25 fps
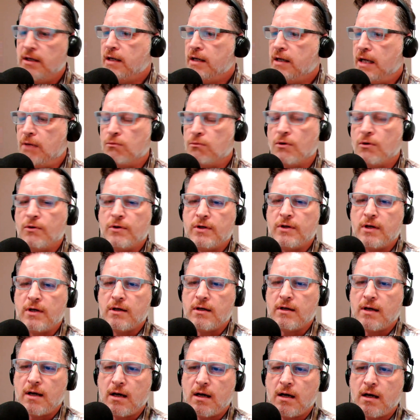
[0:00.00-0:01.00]
he ruined
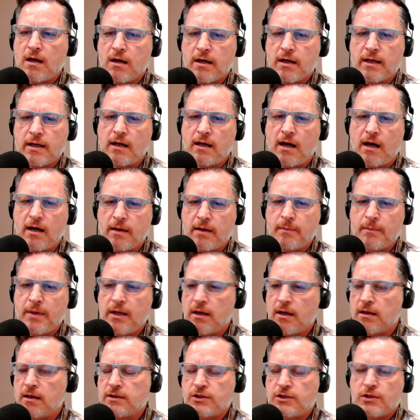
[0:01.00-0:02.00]
our
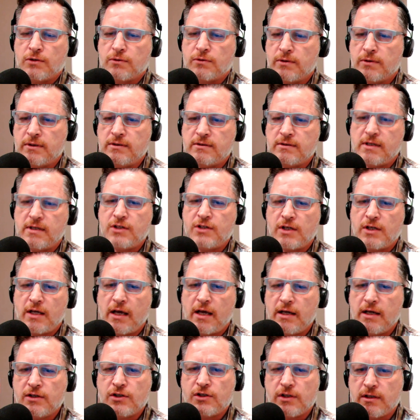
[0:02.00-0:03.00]
economy, our children's
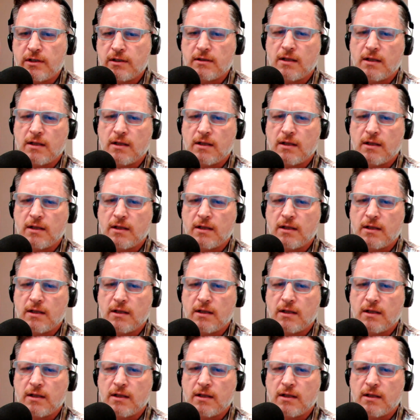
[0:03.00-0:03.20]
education,